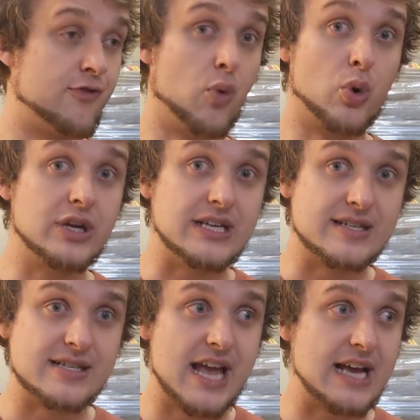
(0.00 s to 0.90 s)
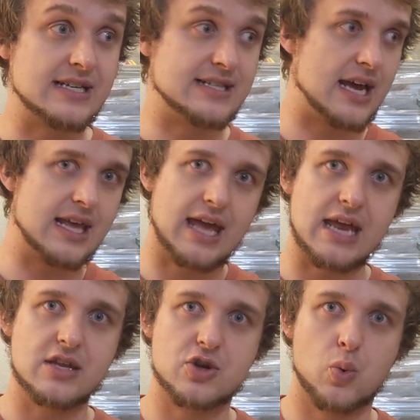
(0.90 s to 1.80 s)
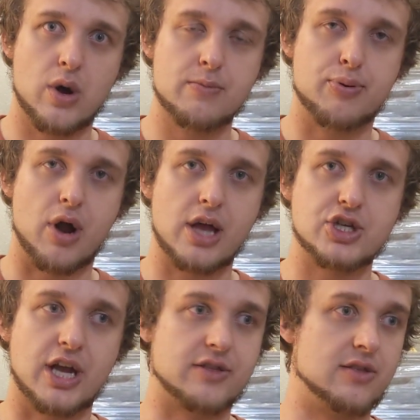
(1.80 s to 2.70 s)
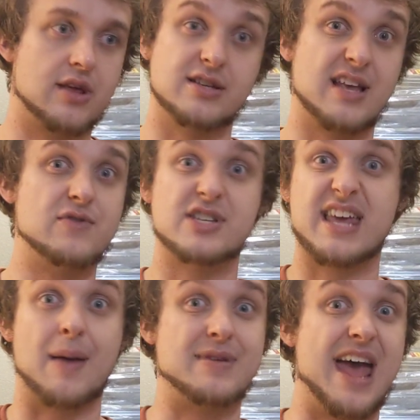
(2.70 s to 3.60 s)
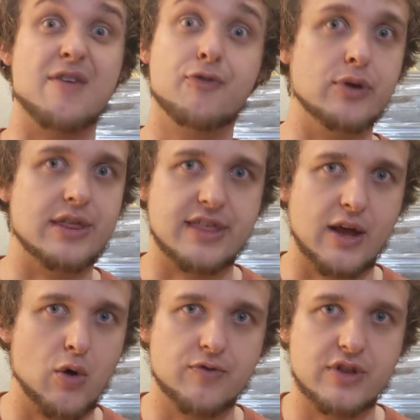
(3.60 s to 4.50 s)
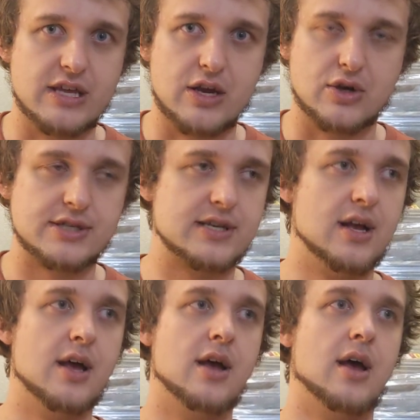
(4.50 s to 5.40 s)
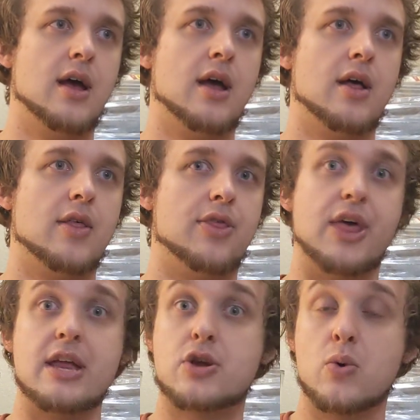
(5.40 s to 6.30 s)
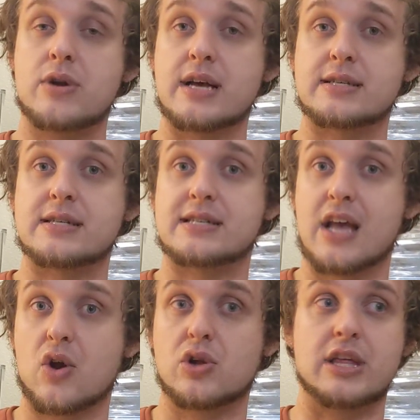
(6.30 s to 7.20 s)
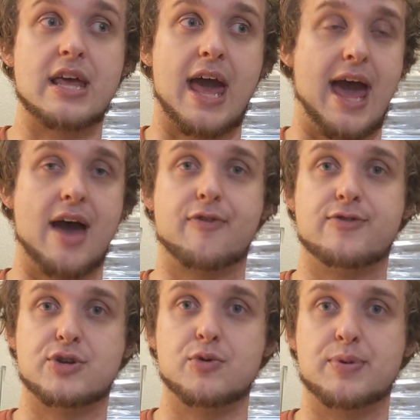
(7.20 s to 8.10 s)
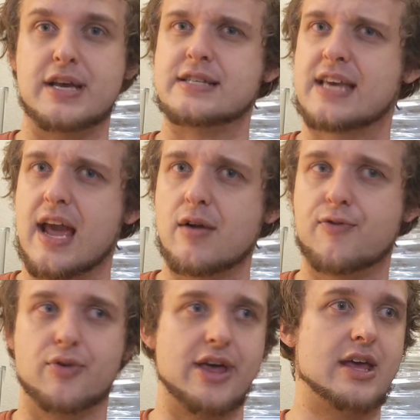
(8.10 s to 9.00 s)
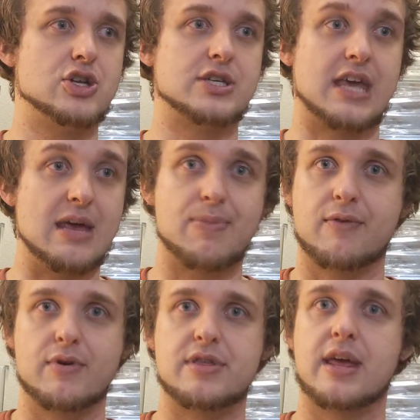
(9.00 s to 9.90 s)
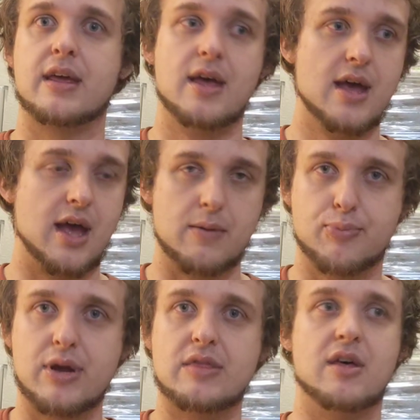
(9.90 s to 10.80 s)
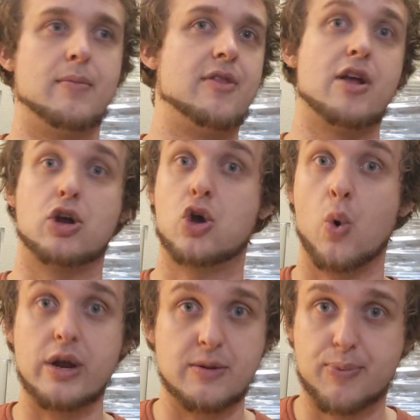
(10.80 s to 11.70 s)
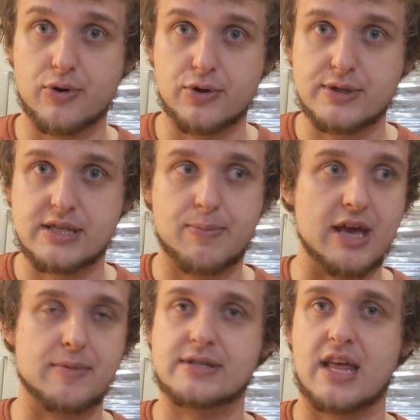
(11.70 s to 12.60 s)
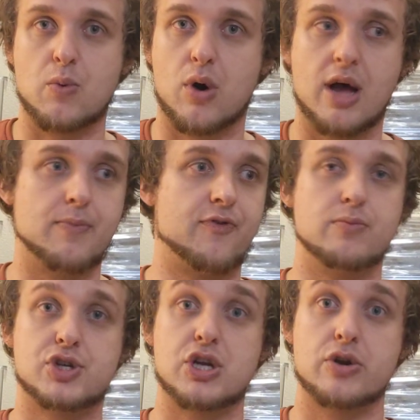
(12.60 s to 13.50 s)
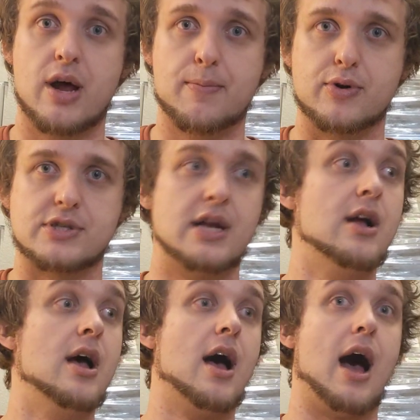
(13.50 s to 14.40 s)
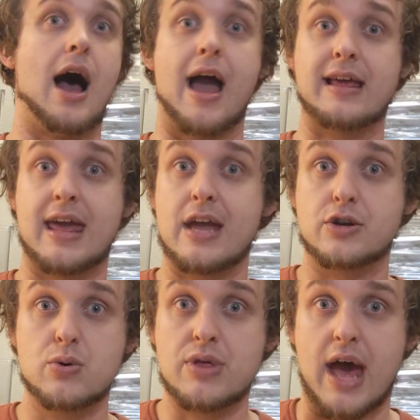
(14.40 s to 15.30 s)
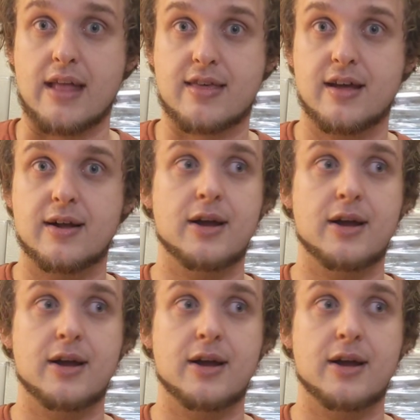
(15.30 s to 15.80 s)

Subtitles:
40 snakes dedicated to one project because they've just kept everything over the years, they don't necessarily have to be as careful. They can just keep everything and breed them, and they're going to produce the babies they want from sheer numbers. I can't do that.